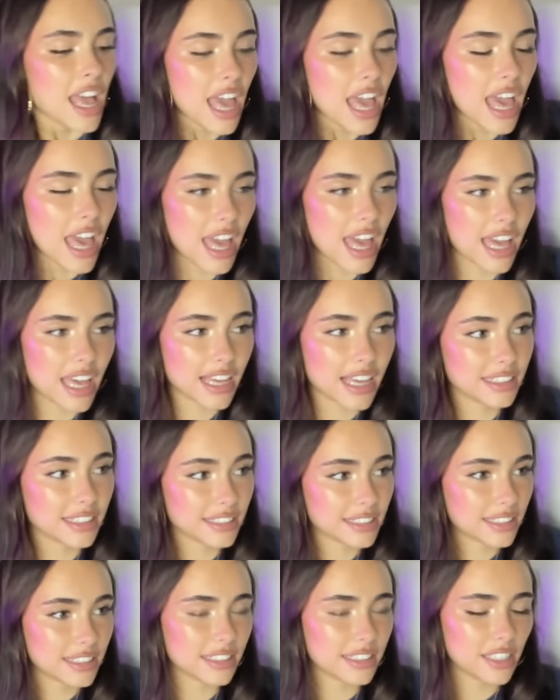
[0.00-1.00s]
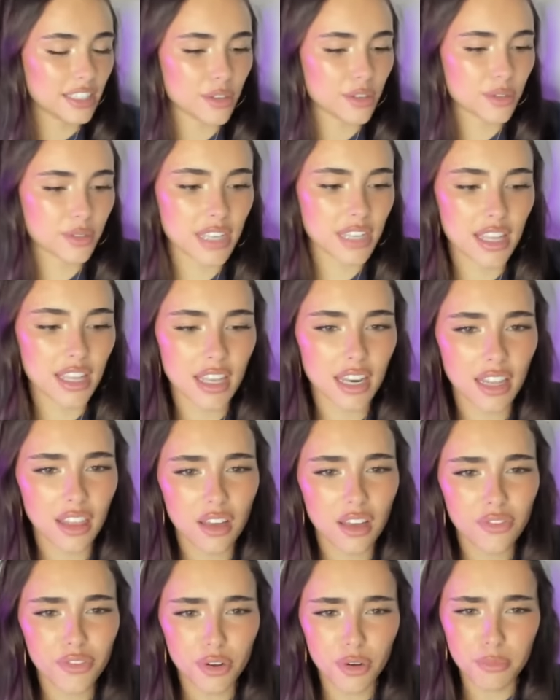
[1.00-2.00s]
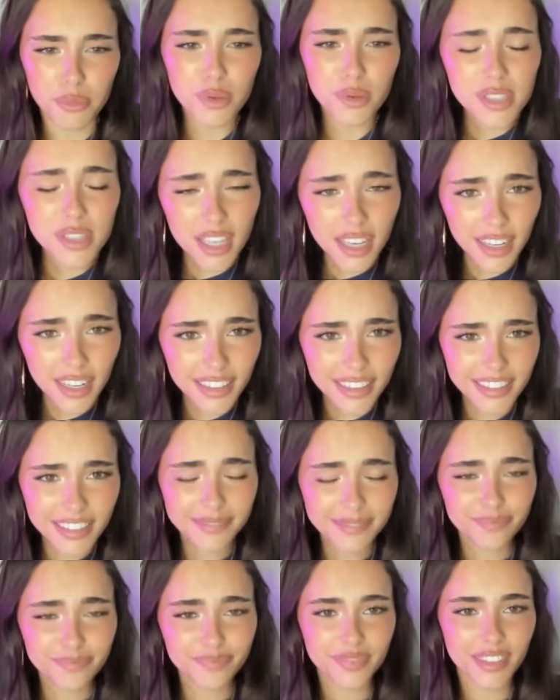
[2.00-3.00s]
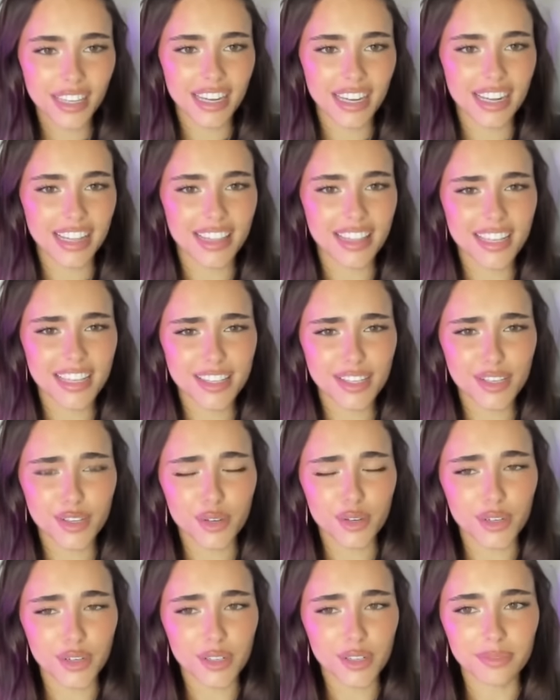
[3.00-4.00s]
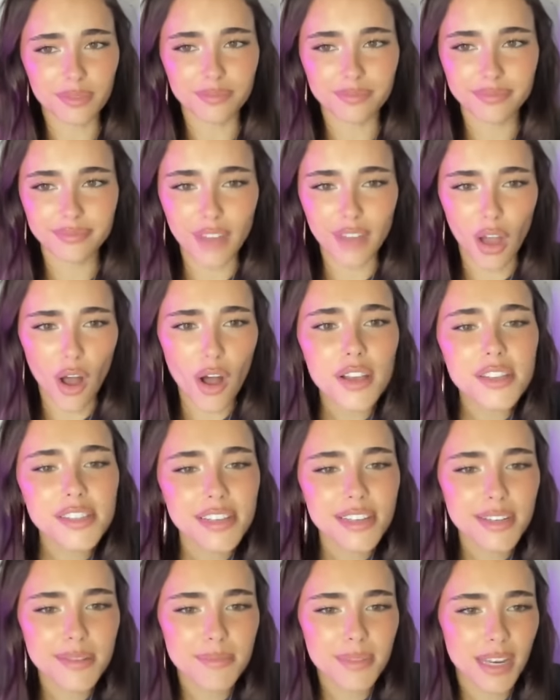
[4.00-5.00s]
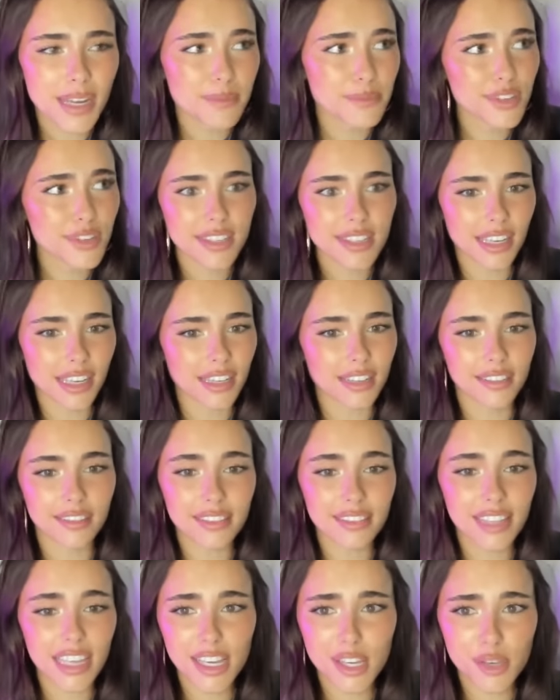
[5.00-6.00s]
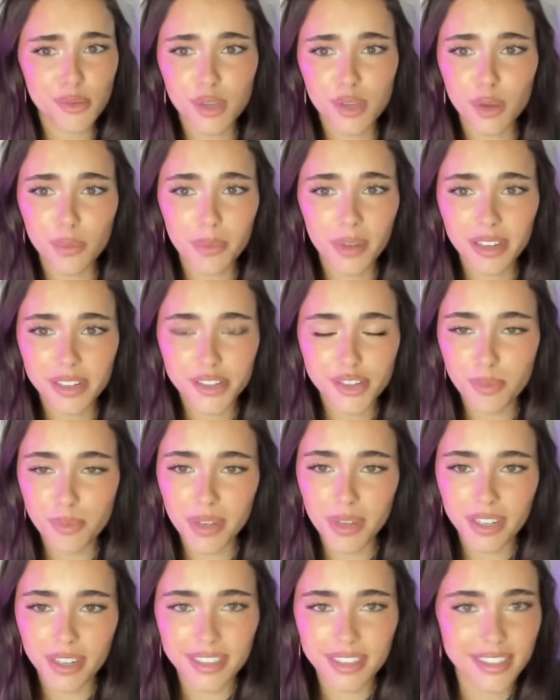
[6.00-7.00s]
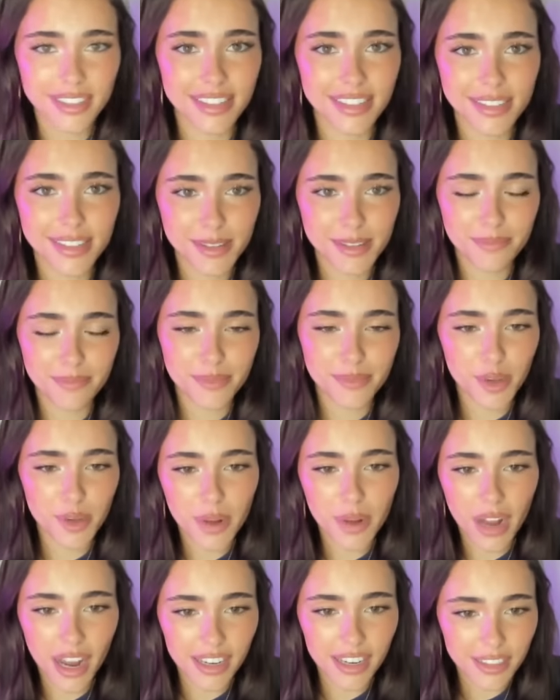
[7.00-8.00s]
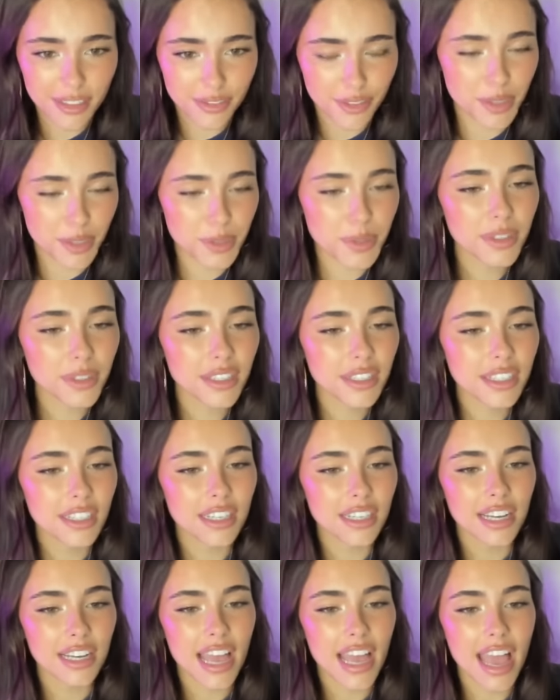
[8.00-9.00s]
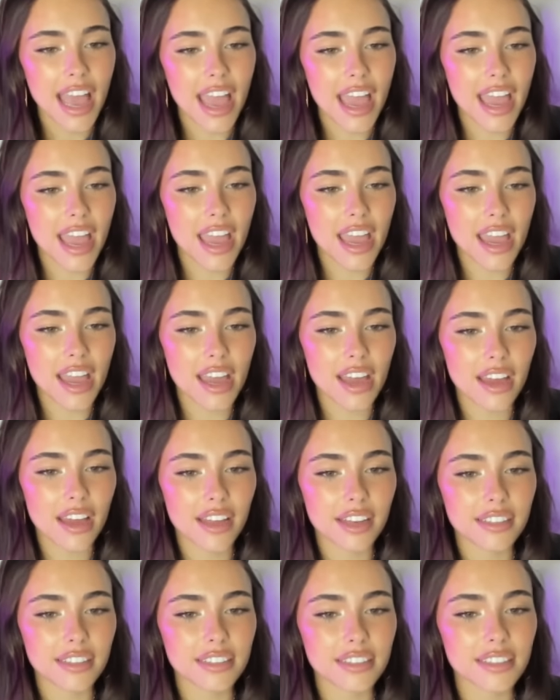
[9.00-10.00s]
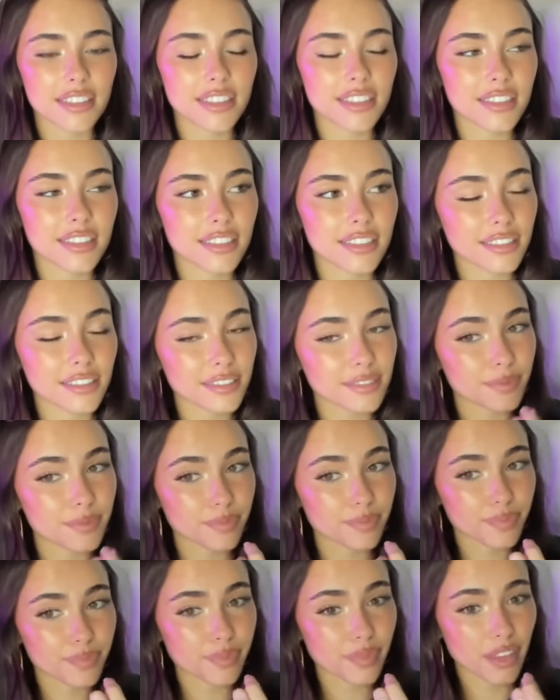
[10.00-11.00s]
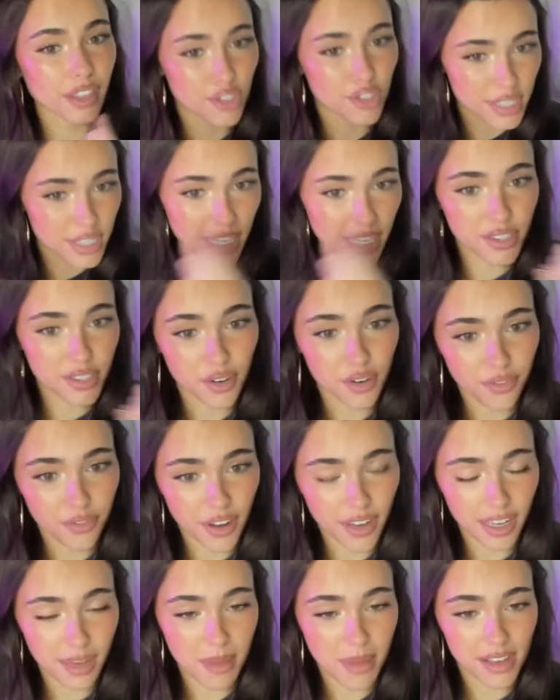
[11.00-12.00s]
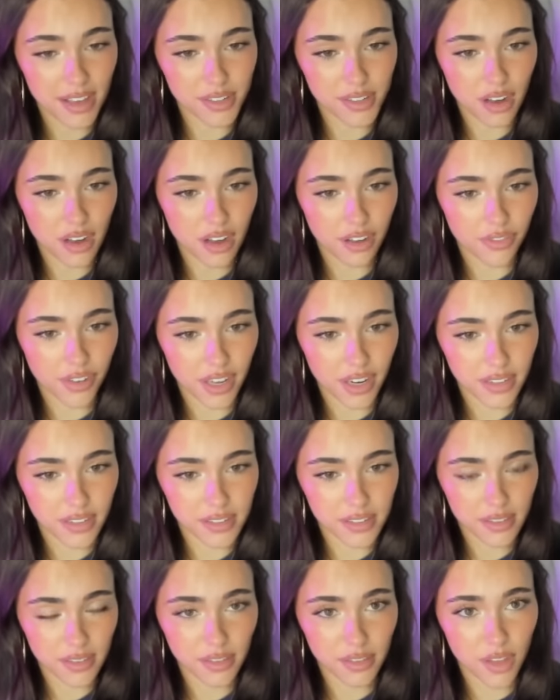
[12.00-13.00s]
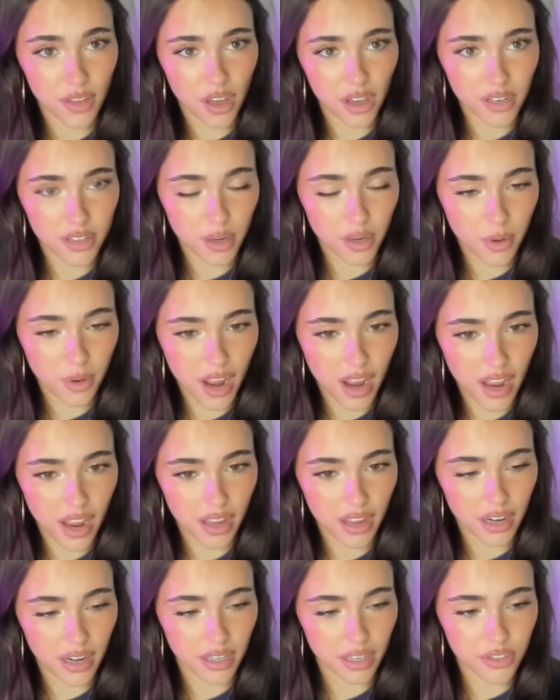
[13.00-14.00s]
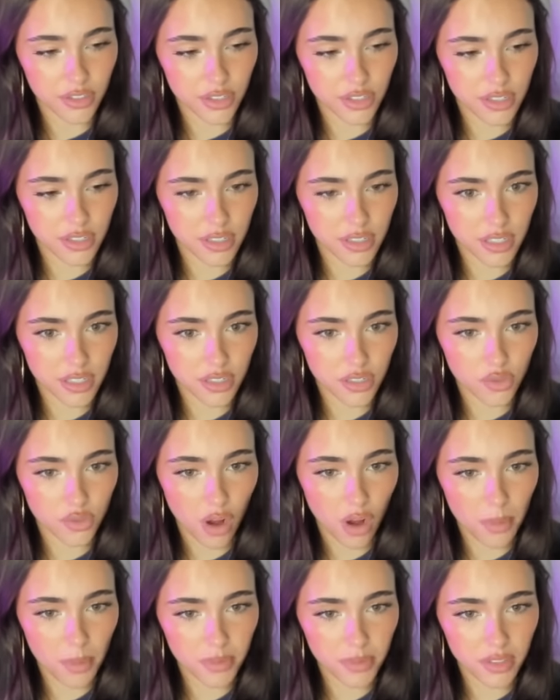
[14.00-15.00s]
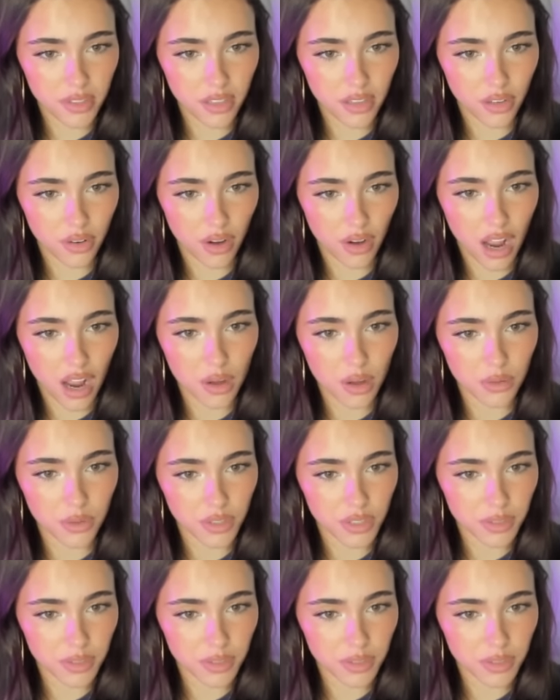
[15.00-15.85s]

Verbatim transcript: And, you know, say that I love your music and I think that you're awesome and I'm just like, "Thank you so much. Oh my goodness, that's so kind of you." And she takes her fucking mask off and it's Lana Del Rey and I just dropped to the ground